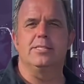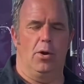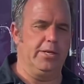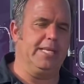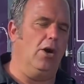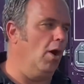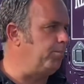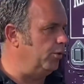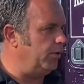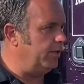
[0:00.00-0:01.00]
So I
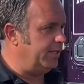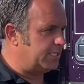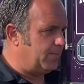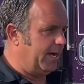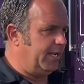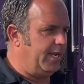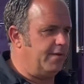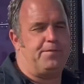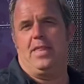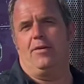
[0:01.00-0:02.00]
put this one in there
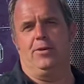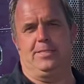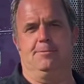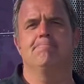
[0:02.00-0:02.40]
for that reason.